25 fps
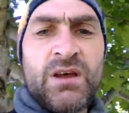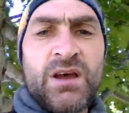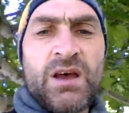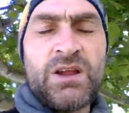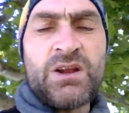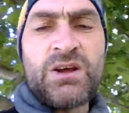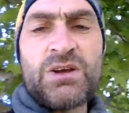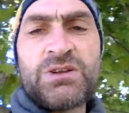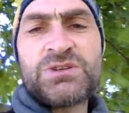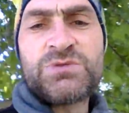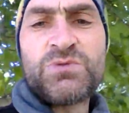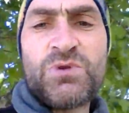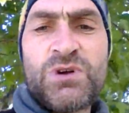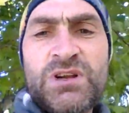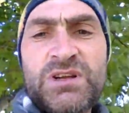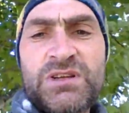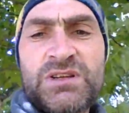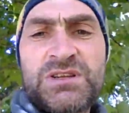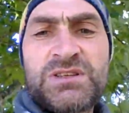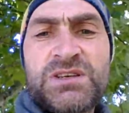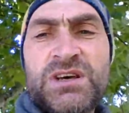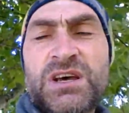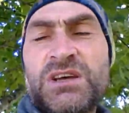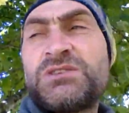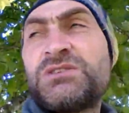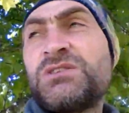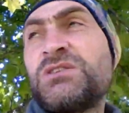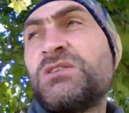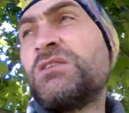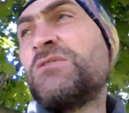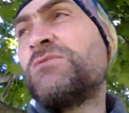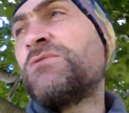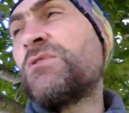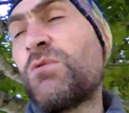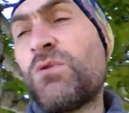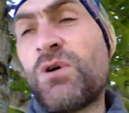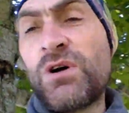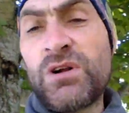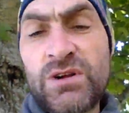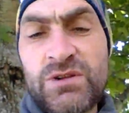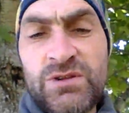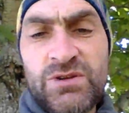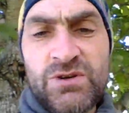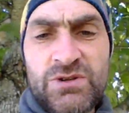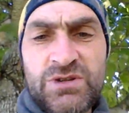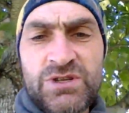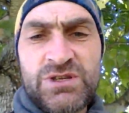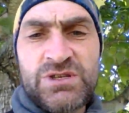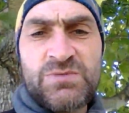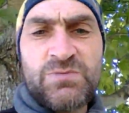And I just wanted to say to everyone on,
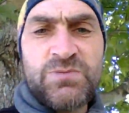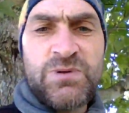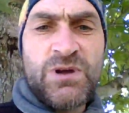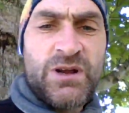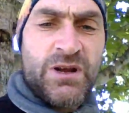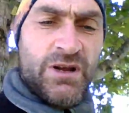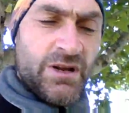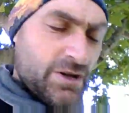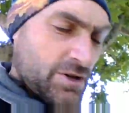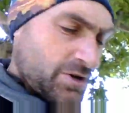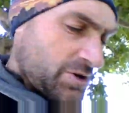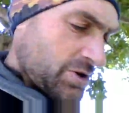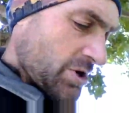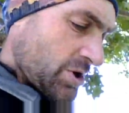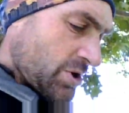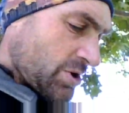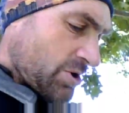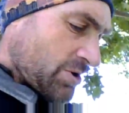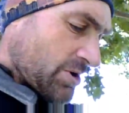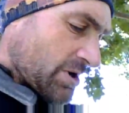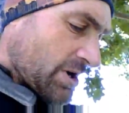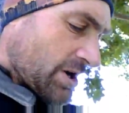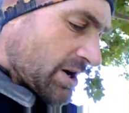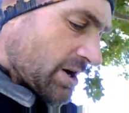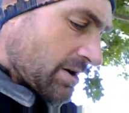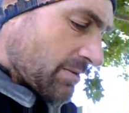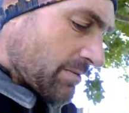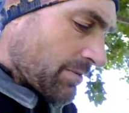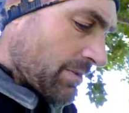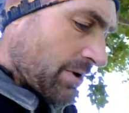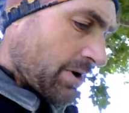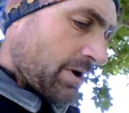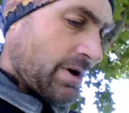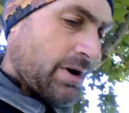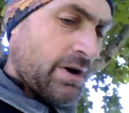on this planet, you know, um,